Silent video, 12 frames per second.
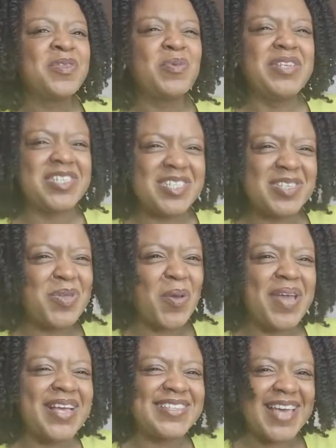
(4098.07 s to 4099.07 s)
We just don't
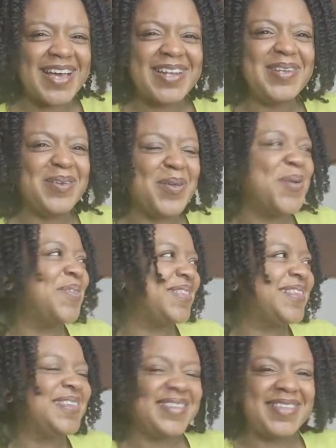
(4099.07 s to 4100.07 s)
exactly know
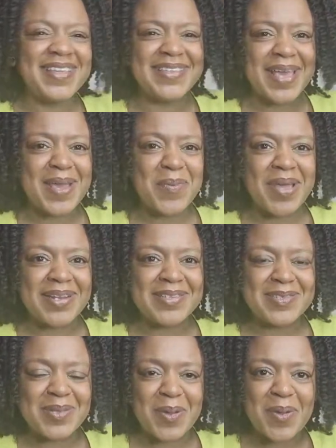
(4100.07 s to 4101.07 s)
the date when,
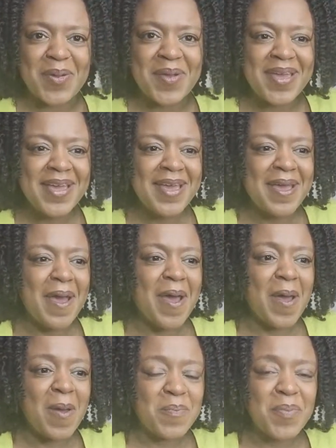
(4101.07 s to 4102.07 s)
so...
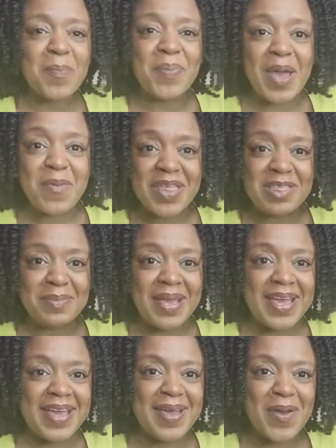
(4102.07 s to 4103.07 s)
Uh, but bear with
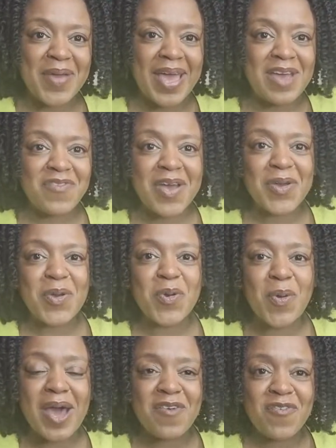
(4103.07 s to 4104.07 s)
me. Okay, if I go
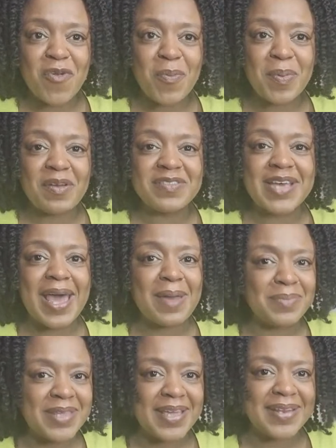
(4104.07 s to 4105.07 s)
quiet for a bit of
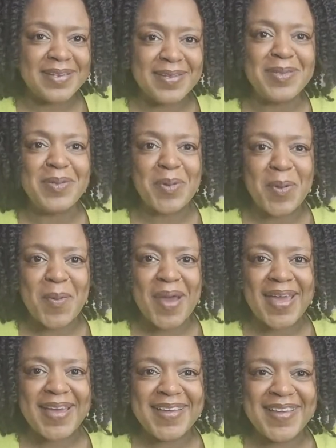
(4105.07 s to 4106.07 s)
time, then you know
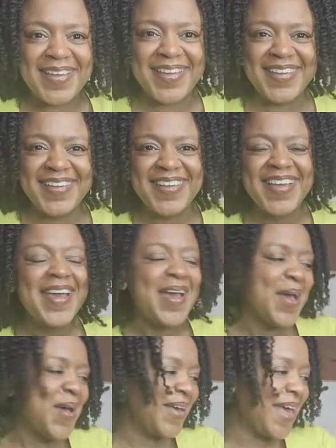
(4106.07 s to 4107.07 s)
why.
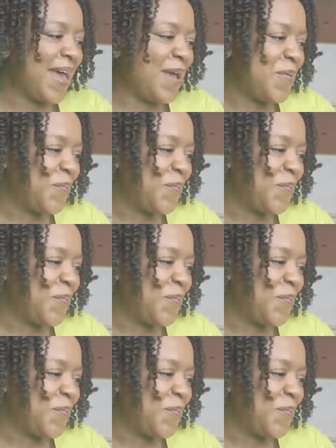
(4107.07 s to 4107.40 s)
Okay.